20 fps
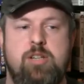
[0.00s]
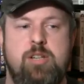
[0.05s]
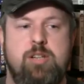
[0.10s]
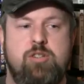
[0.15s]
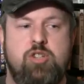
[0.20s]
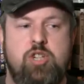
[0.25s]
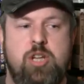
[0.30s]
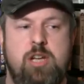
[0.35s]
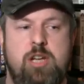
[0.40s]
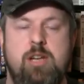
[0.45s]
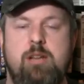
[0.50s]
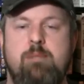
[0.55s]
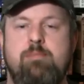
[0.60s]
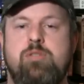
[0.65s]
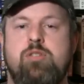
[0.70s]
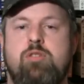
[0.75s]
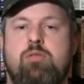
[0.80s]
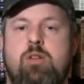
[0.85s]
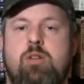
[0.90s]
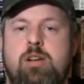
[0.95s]
She
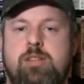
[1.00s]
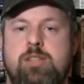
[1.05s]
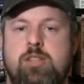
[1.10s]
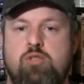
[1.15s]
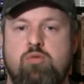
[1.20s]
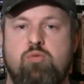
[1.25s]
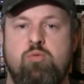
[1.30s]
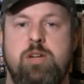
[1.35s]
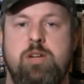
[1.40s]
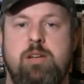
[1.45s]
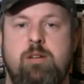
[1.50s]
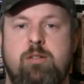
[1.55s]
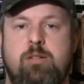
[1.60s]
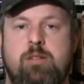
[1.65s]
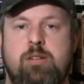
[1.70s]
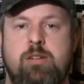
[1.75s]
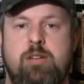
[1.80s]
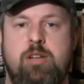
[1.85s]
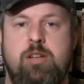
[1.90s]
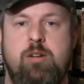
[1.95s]
comes across as real.
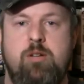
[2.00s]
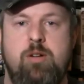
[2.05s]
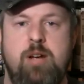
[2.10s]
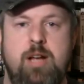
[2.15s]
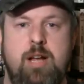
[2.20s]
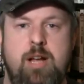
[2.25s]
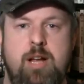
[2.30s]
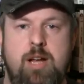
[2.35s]
You know,